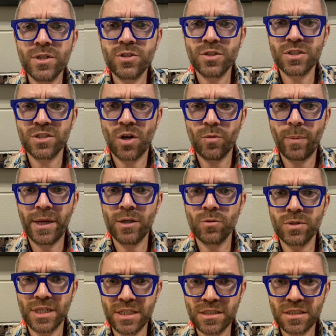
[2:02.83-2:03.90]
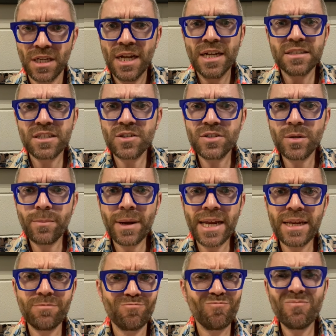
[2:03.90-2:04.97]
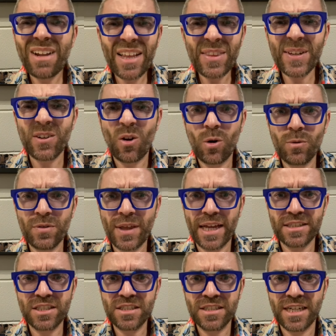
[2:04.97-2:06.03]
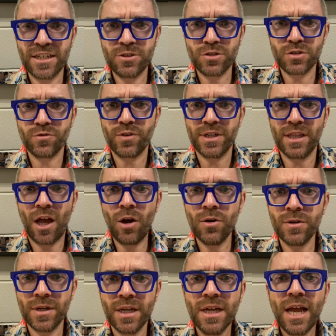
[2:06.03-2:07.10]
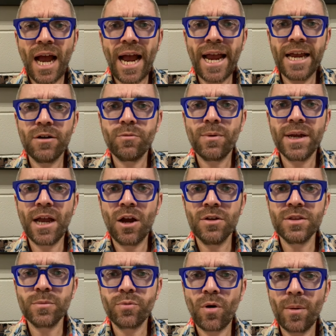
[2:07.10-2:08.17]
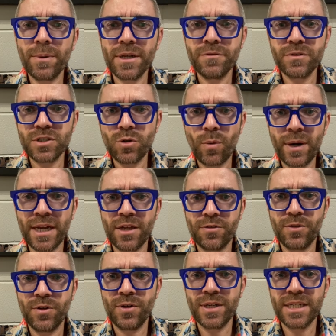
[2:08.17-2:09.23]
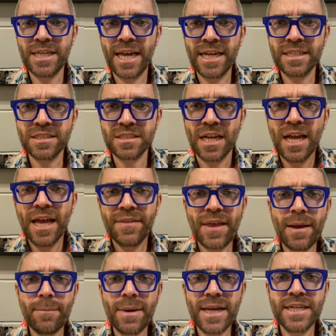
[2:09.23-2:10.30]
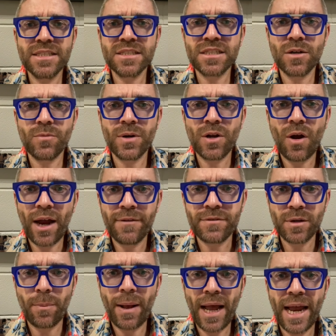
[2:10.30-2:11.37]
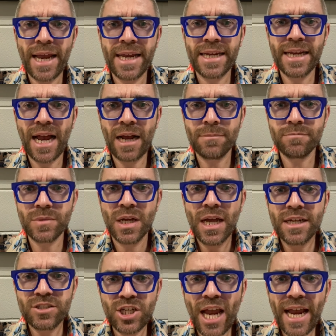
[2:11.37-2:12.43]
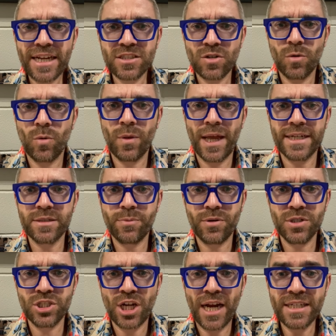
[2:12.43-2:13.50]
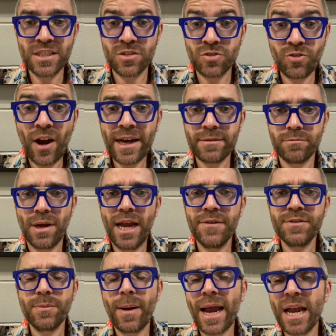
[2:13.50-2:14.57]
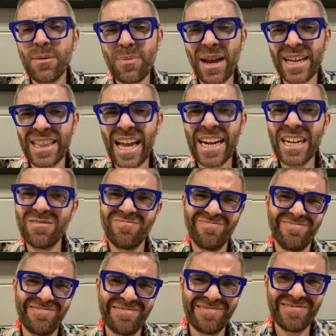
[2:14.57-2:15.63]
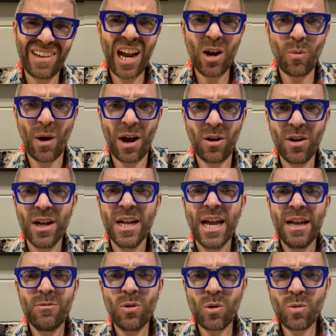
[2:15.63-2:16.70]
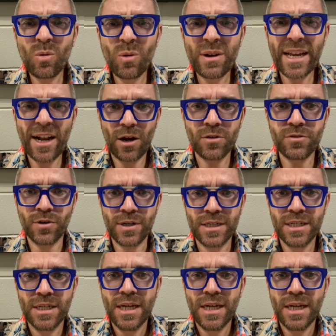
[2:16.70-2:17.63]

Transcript: interest, no penalties. So to me, nothing wrong with that. It's just an interest-free loan. Hey, if we own the property for 20 or 30 years, that means that we're not having to pay tax on all that depreciation. Great. Have to pay it back later? Oh well, we'll get over it.